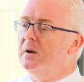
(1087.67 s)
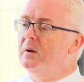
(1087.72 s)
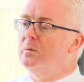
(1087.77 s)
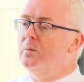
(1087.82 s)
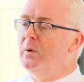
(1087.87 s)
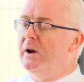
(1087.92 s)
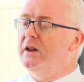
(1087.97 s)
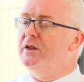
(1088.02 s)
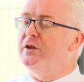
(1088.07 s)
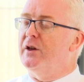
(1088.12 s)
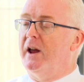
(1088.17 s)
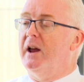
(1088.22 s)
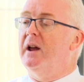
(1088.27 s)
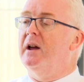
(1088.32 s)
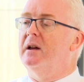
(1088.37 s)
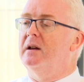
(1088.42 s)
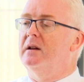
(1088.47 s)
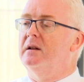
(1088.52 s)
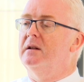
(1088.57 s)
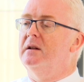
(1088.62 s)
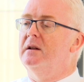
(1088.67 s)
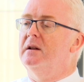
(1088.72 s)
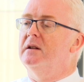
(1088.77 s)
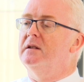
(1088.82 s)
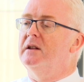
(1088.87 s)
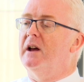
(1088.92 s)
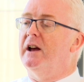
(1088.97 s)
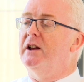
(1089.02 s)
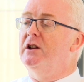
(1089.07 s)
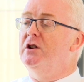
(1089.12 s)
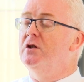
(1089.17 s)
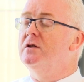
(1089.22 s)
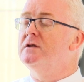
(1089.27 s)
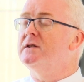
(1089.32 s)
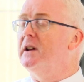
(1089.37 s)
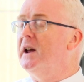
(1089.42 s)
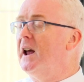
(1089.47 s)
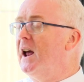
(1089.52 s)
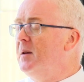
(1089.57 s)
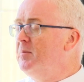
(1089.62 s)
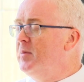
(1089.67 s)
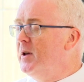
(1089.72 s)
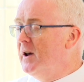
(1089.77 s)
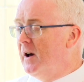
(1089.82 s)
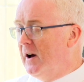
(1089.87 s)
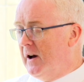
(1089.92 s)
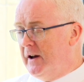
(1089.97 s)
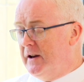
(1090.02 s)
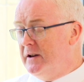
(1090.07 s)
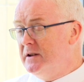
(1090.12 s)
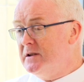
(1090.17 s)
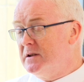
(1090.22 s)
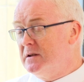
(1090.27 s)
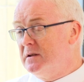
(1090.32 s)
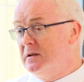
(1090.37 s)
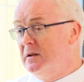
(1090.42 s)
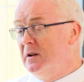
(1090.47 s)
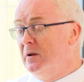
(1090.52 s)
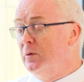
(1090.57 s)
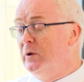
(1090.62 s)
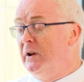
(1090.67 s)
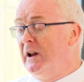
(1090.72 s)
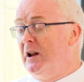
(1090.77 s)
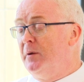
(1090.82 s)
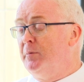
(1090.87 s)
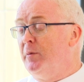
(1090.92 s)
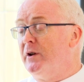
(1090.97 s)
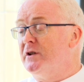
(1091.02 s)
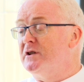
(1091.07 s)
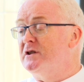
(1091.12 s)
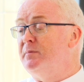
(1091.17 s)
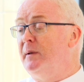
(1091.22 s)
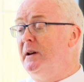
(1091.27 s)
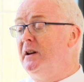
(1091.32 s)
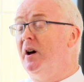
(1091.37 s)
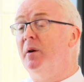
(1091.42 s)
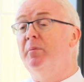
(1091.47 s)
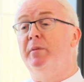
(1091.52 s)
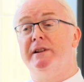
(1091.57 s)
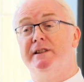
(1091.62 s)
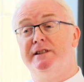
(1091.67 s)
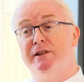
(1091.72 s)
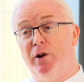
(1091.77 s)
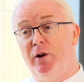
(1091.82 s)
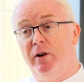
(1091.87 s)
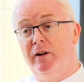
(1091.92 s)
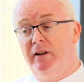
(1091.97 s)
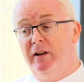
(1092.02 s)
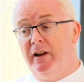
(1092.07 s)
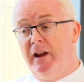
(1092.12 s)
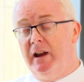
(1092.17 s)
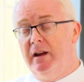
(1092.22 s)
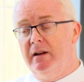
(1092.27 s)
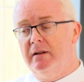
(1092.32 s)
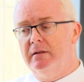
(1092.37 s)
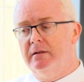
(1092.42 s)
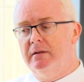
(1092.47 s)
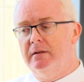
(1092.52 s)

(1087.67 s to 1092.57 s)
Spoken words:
We think that using APIs will help us speed up internally,